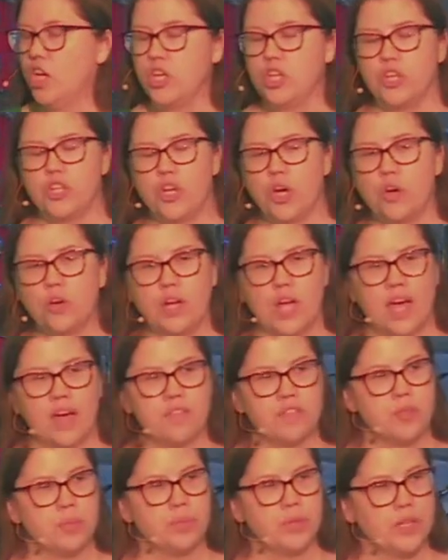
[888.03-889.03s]
You don't
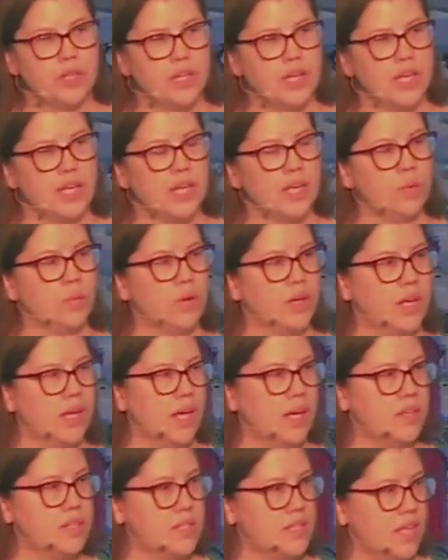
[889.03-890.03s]
have to put anyone
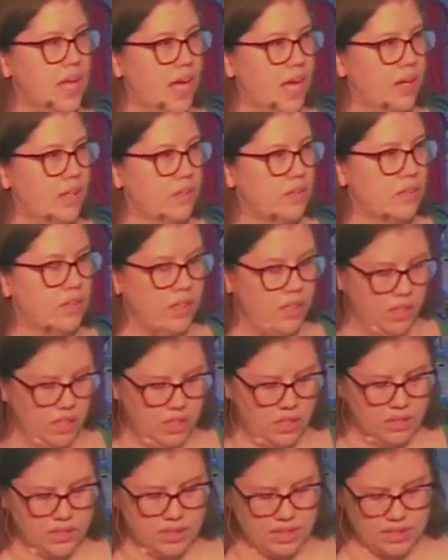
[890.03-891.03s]
else down
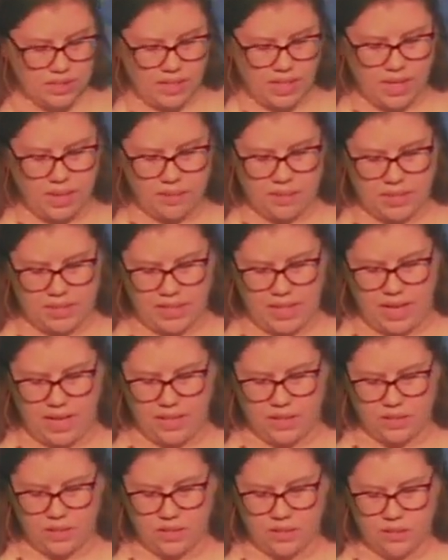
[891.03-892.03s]
to climb the
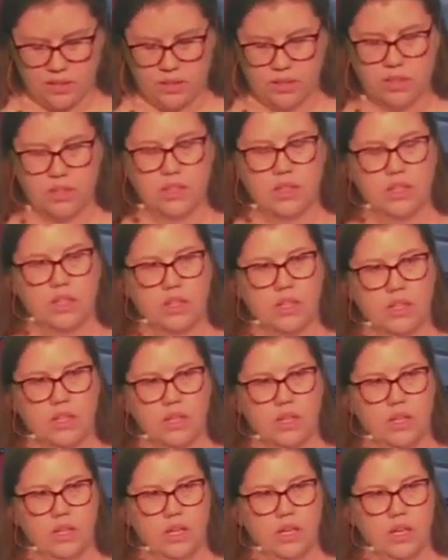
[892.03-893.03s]
ladder.
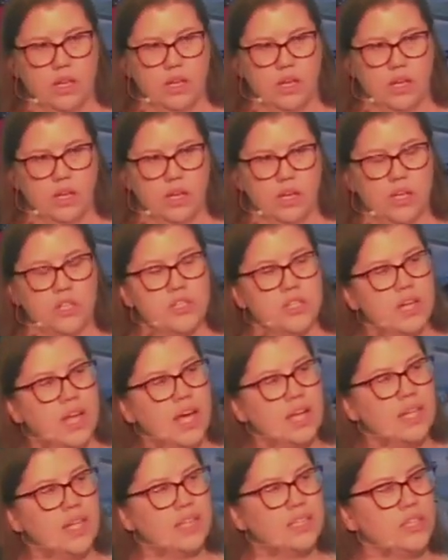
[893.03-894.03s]
So
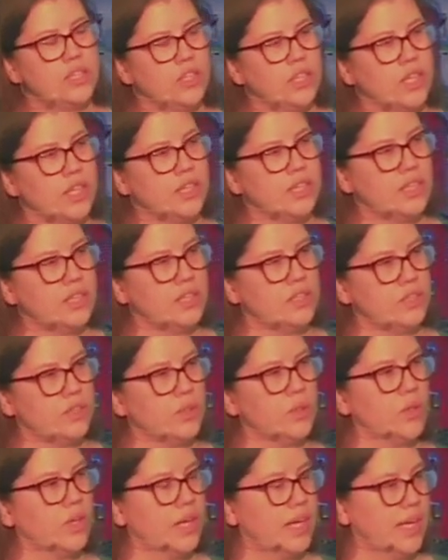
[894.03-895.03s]
now let's look at this
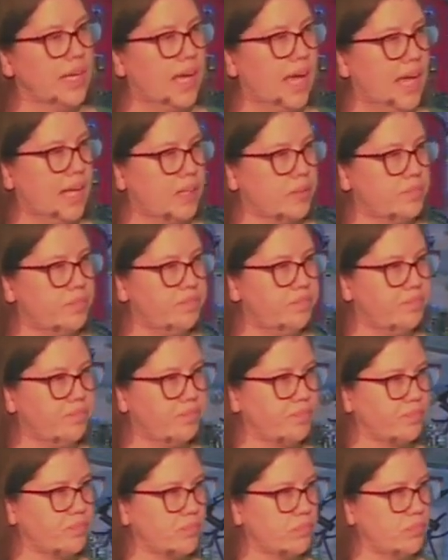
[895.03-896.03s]
story again
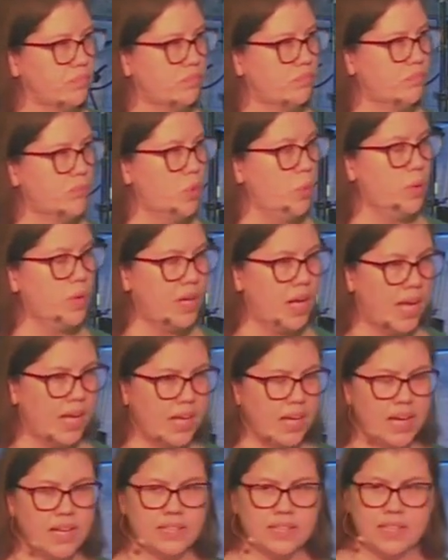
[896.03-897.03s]
when I
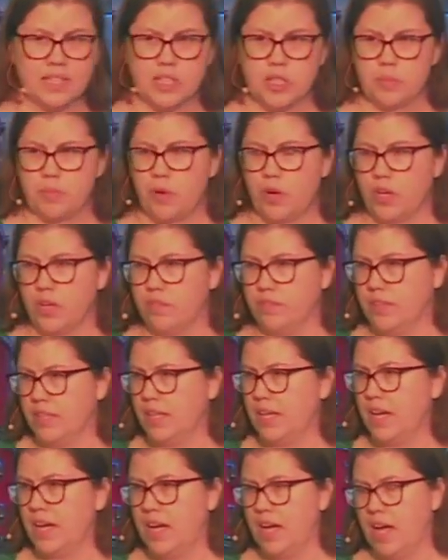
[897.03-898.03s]
got to this part of
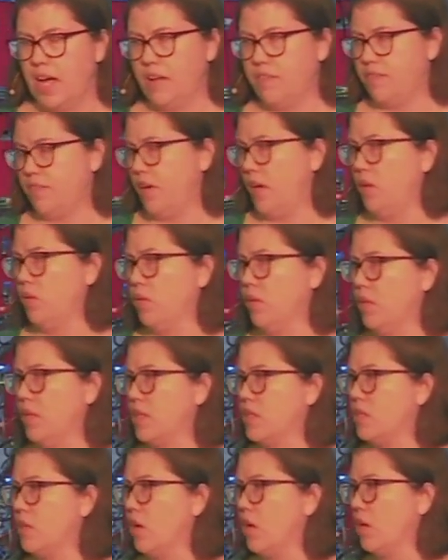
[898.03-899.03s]
Leah, I felt
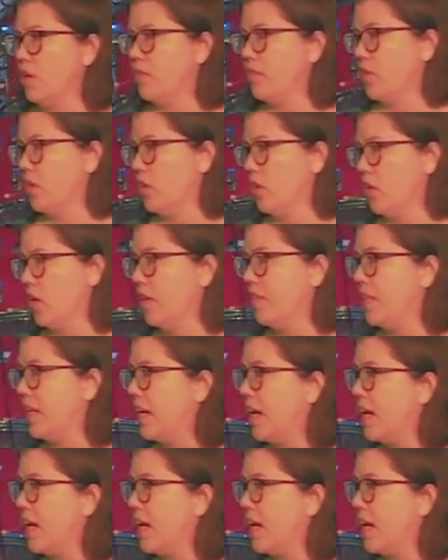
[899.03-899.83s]
really sorry for her. And then